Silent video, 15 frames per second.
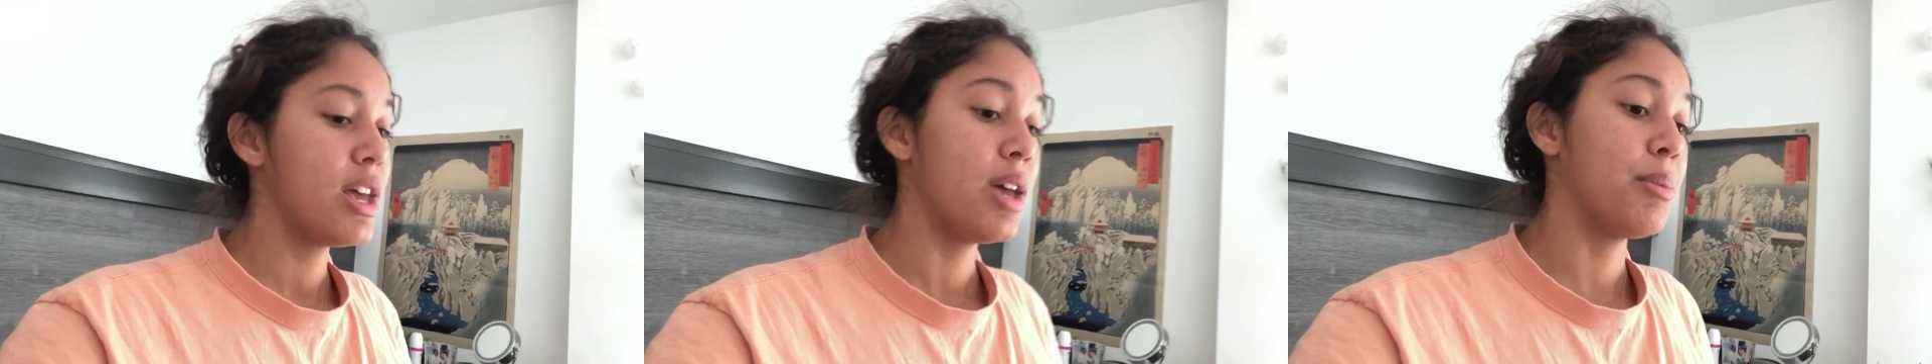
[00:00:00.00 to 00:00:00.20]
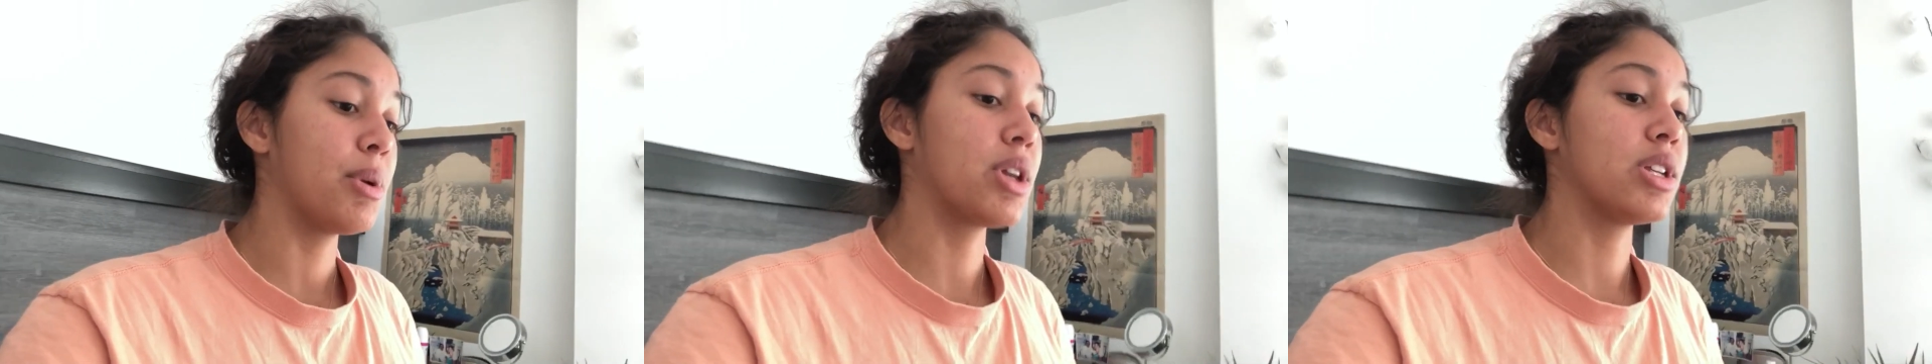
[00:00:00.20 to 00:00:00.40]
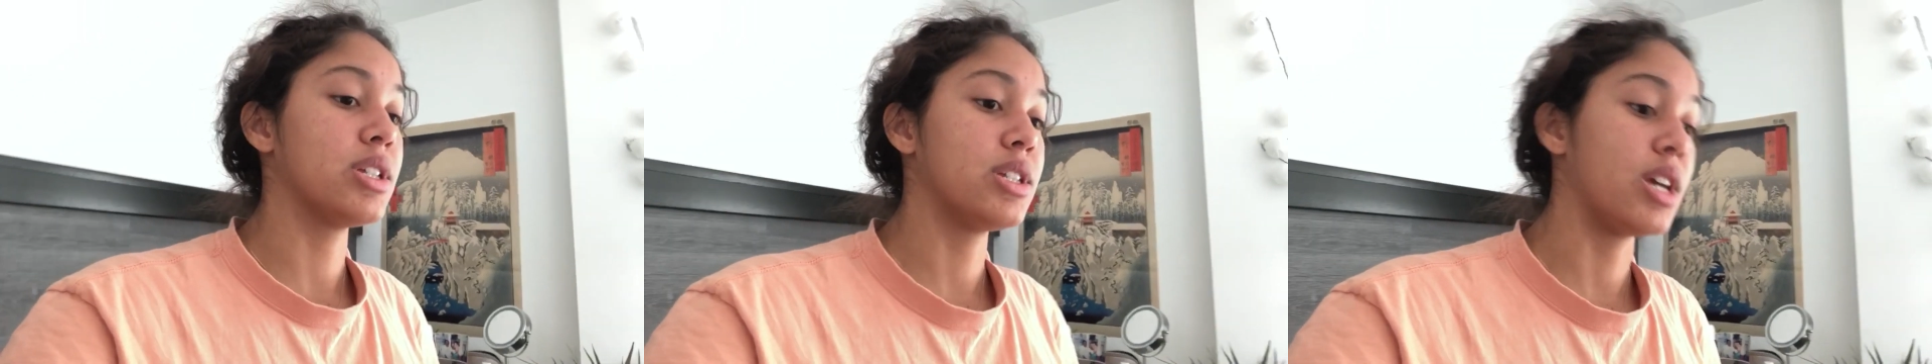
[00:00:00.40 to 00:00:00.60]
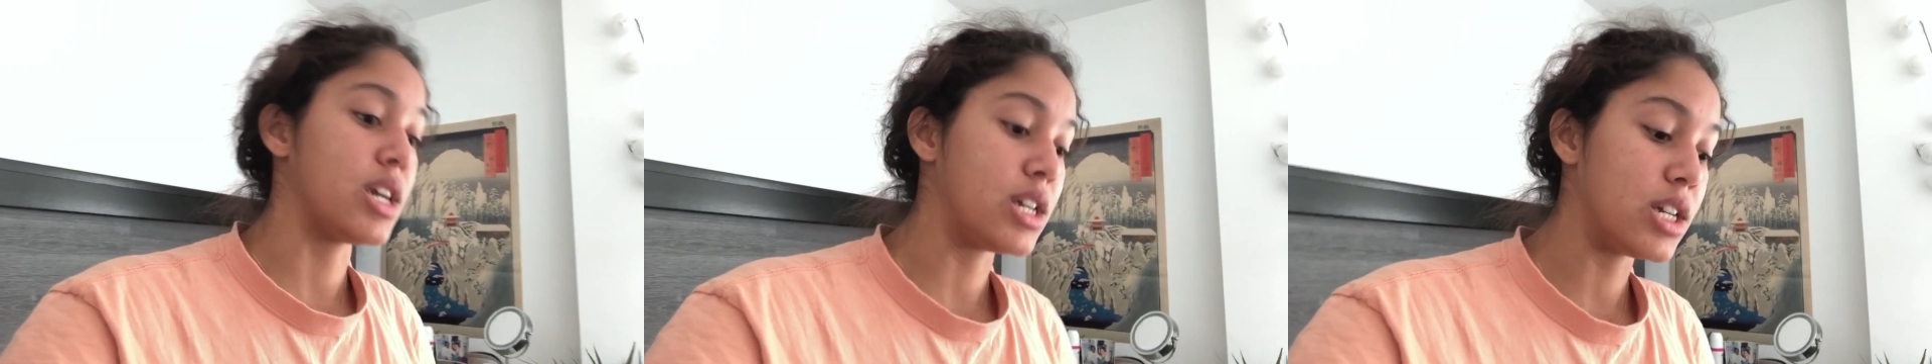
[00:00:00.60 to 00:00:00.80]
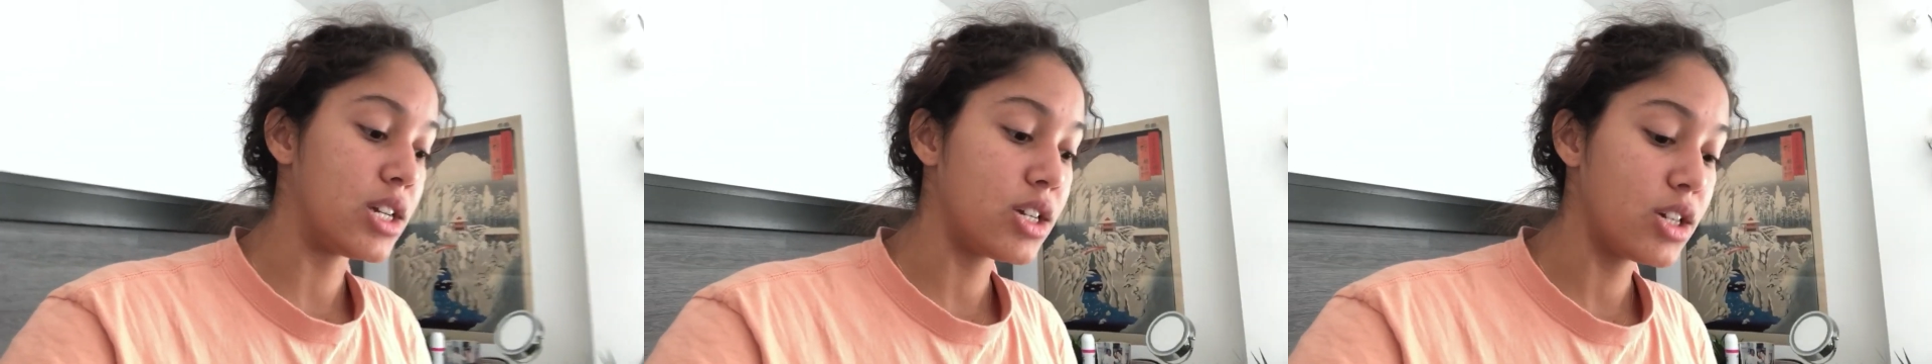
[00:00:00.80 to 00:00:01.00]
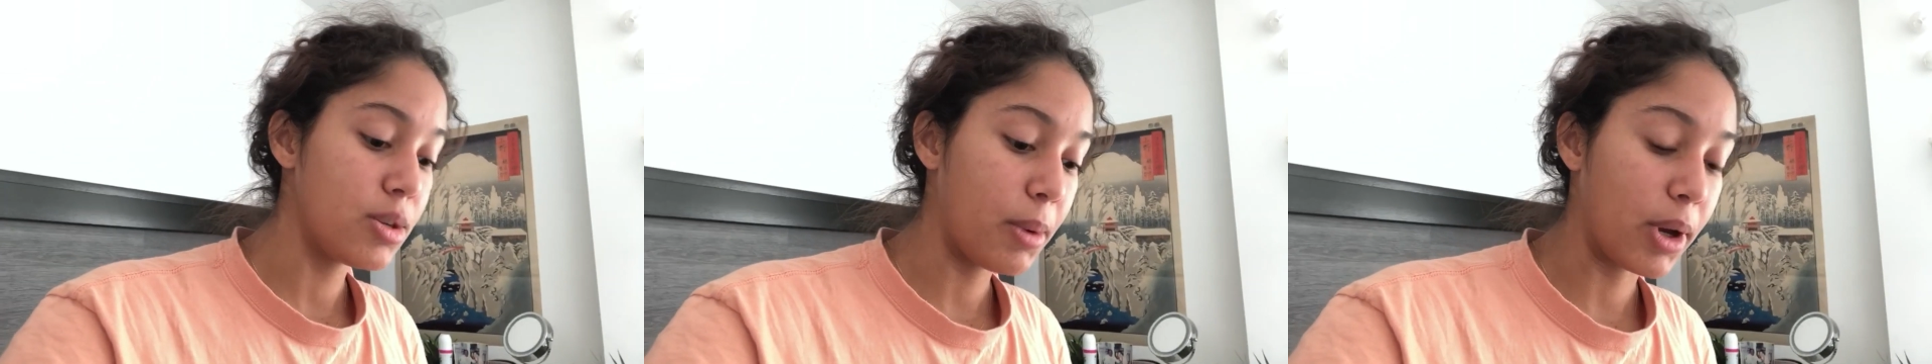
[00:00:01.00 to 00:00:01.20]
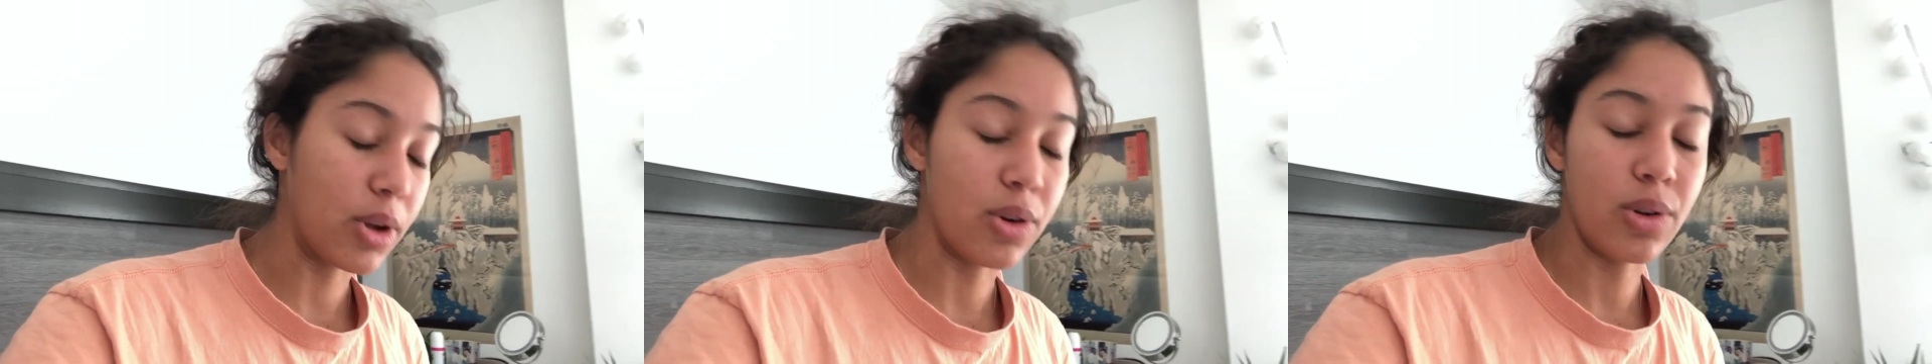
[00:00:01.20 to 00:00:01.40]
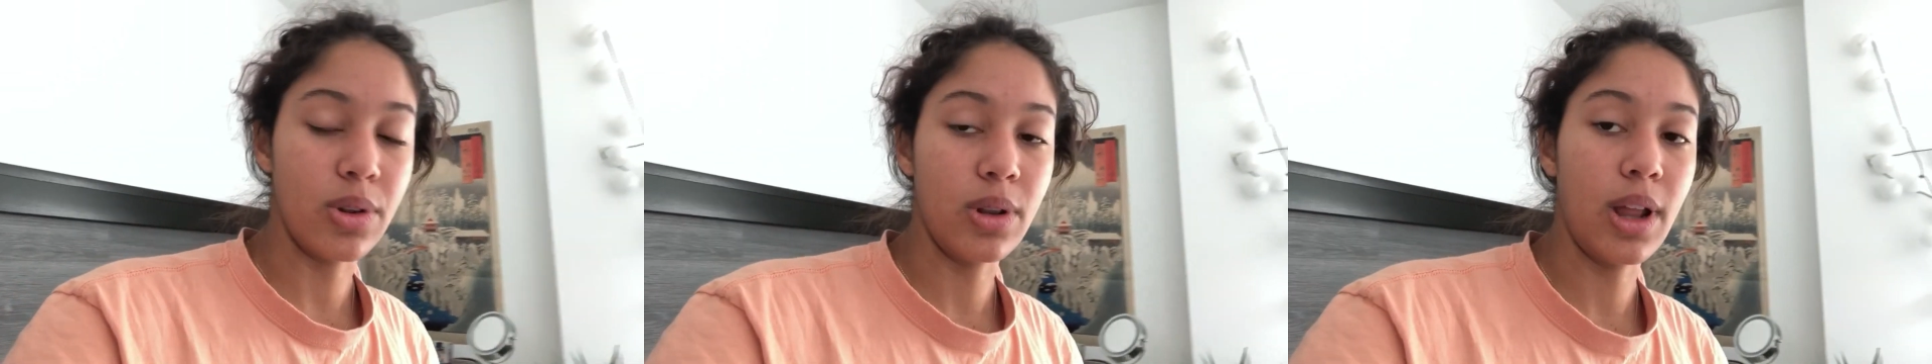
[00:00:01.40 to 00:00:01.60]
Am I gonna stay here? Am I
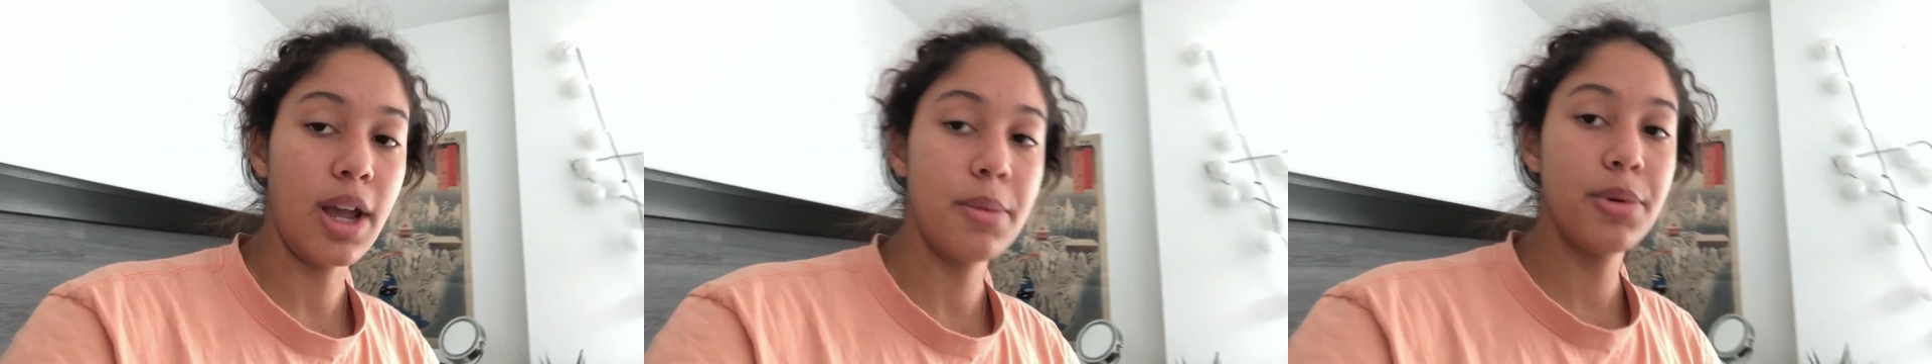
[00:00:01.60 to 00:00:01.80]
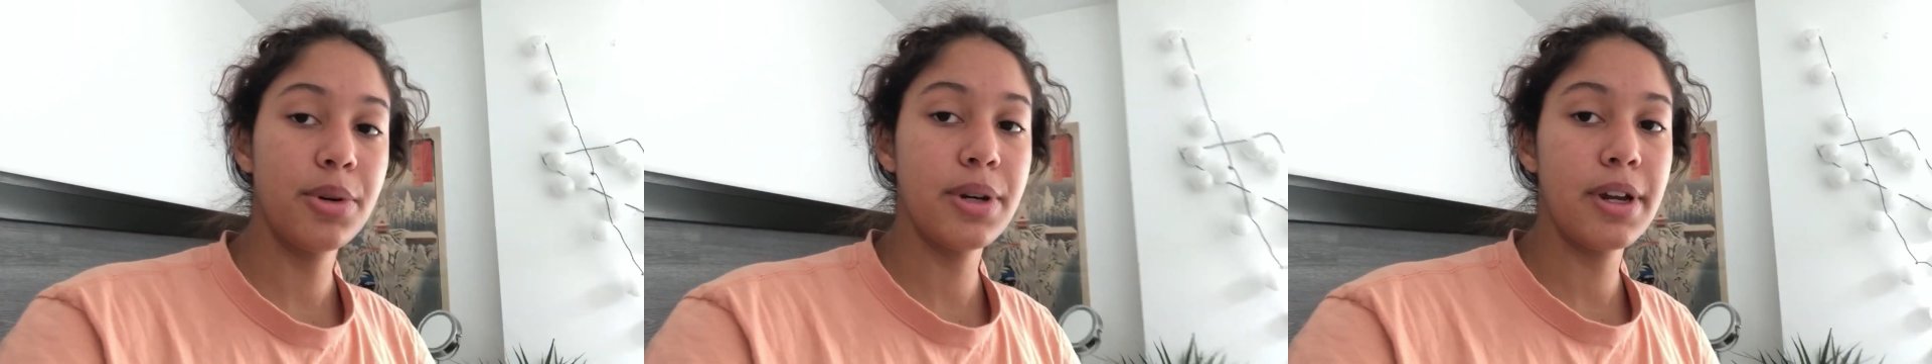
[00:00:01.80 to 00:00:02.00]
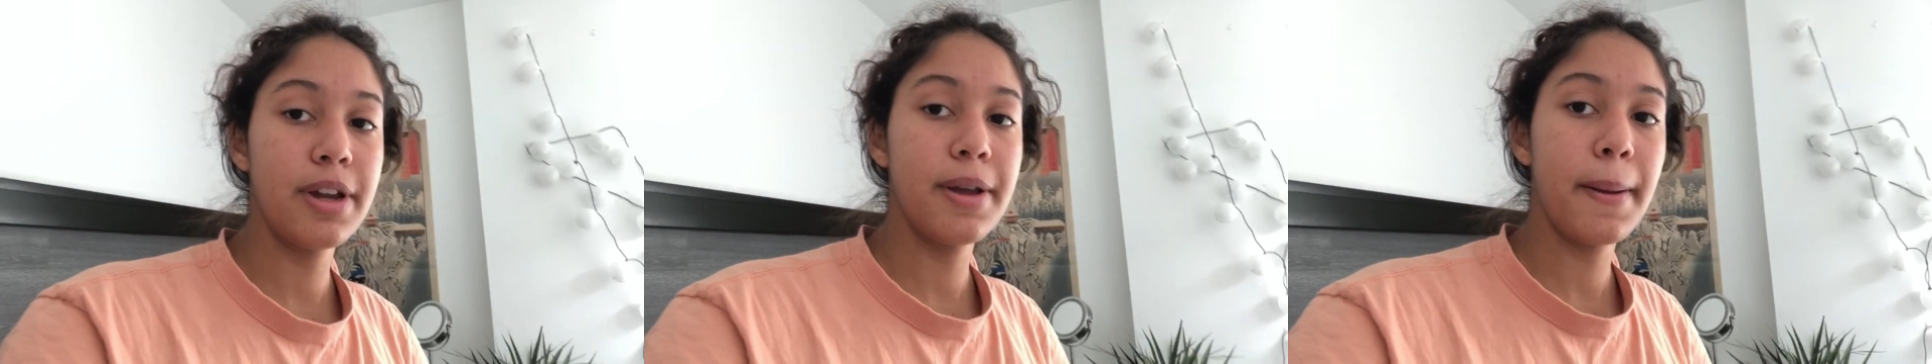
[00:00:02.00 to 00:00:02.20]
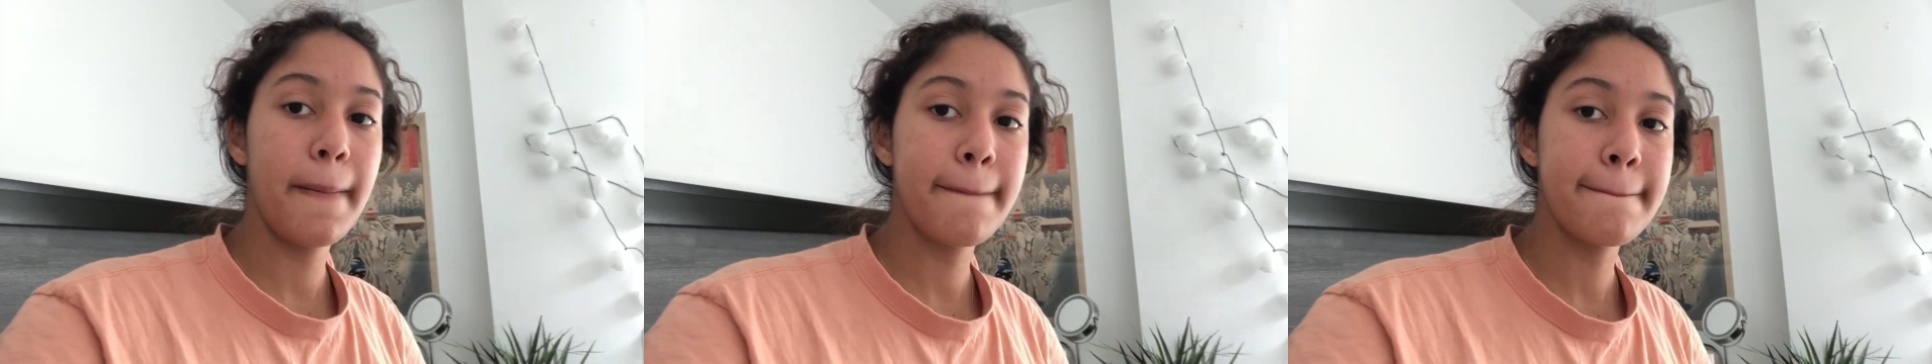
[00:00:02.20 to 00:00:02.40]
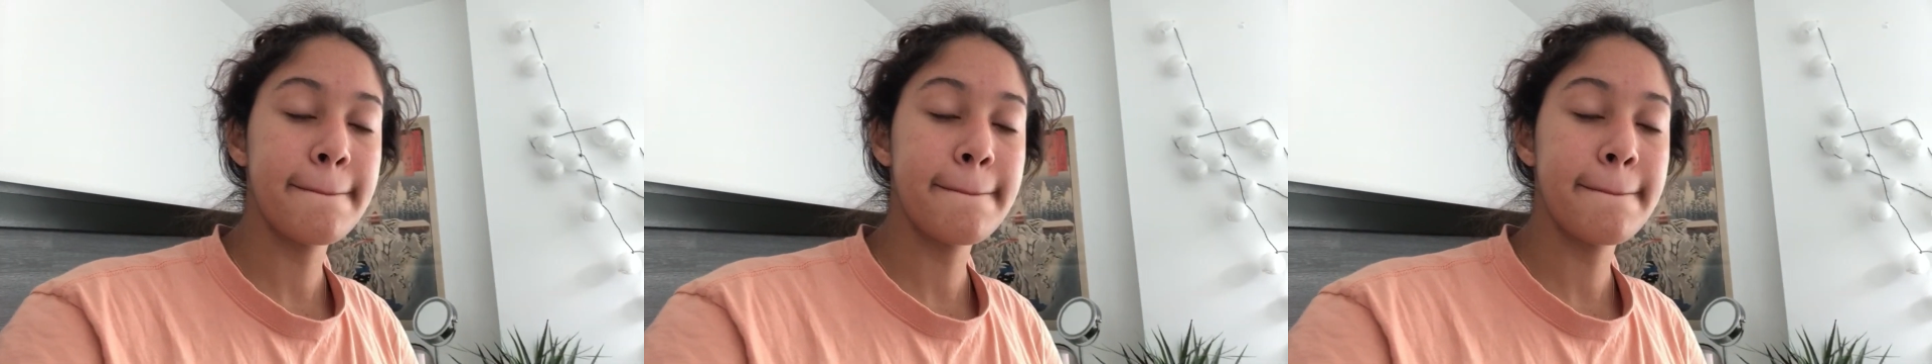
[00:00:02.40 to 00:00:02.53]
gonna go to the library?